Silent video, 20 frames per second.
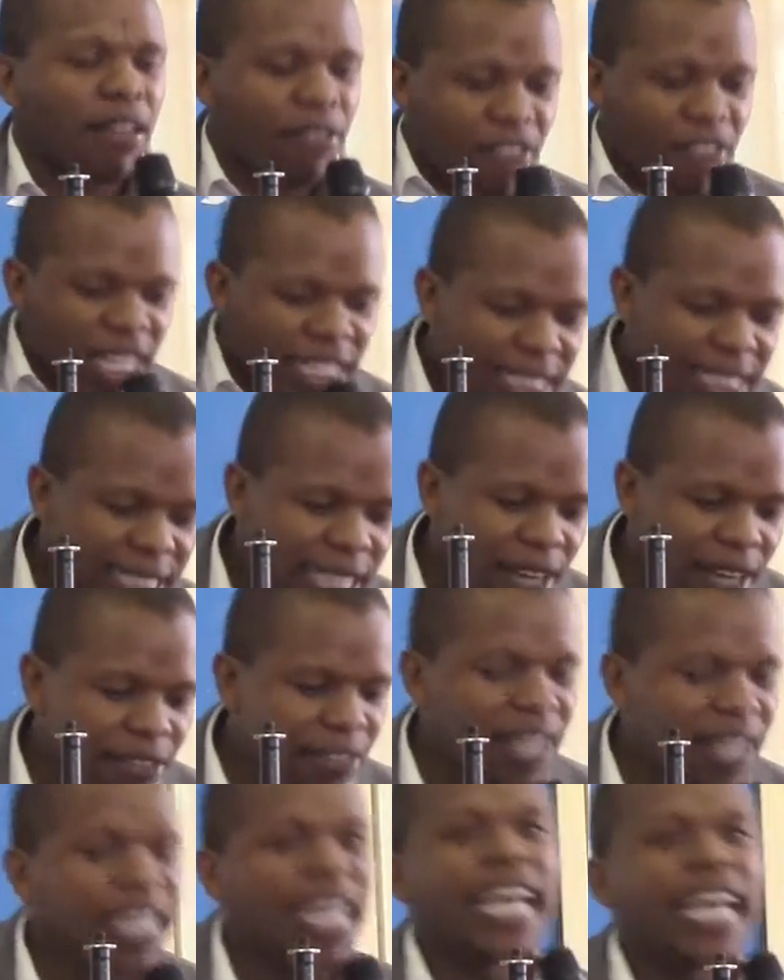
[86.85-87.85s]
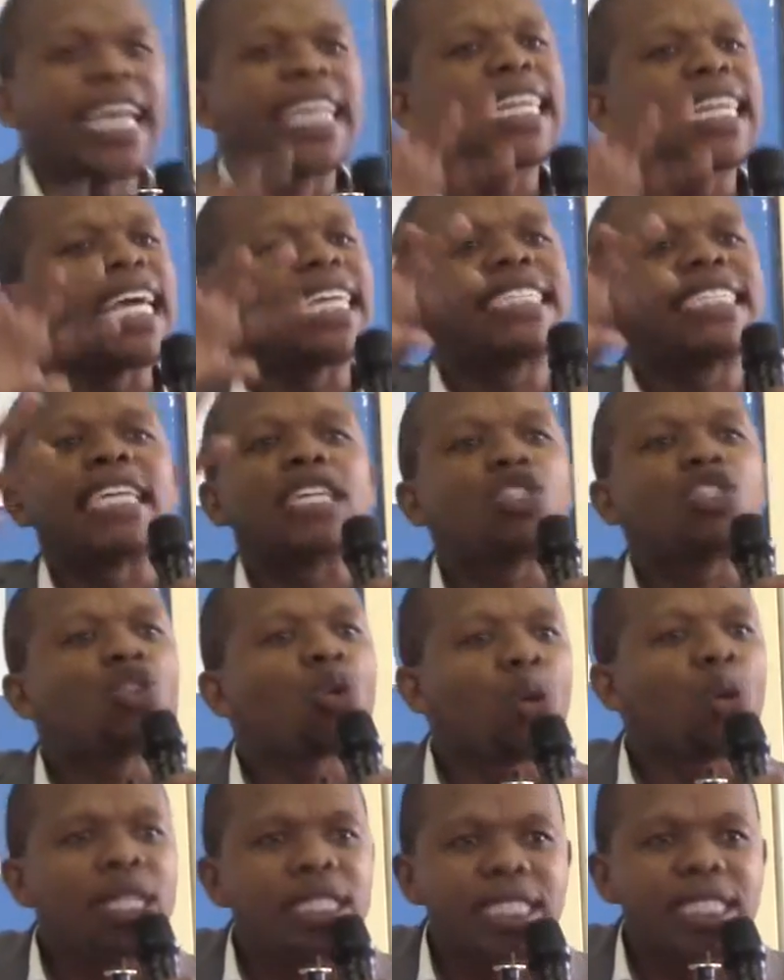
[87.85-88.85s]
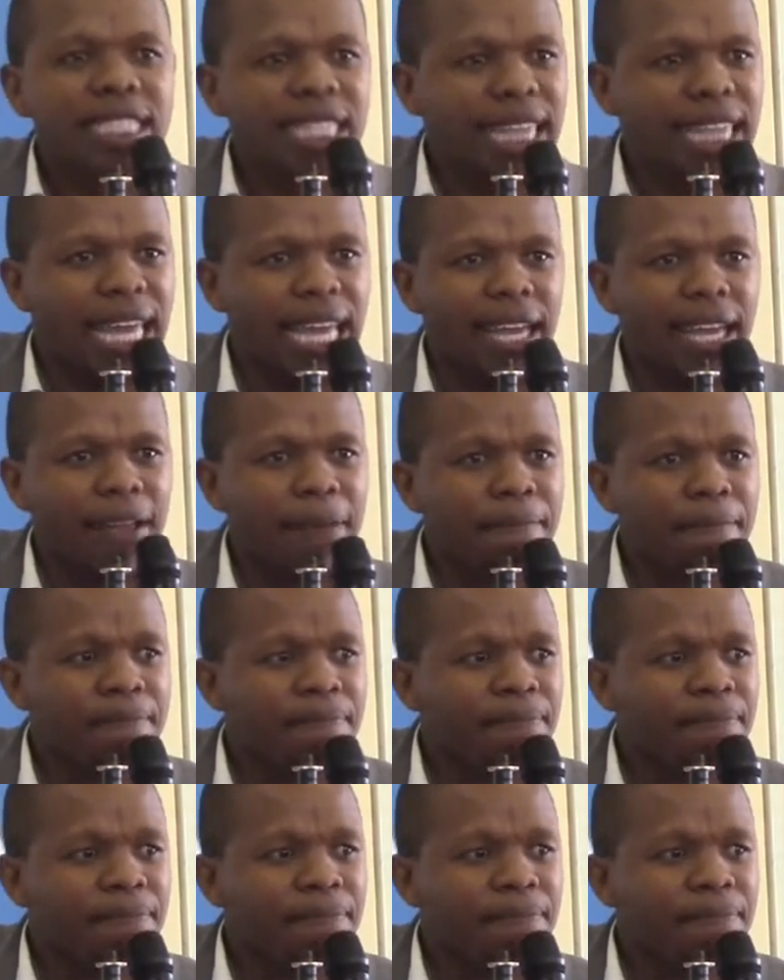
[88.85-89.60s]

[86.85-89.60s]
Verse 7, there's a twist there.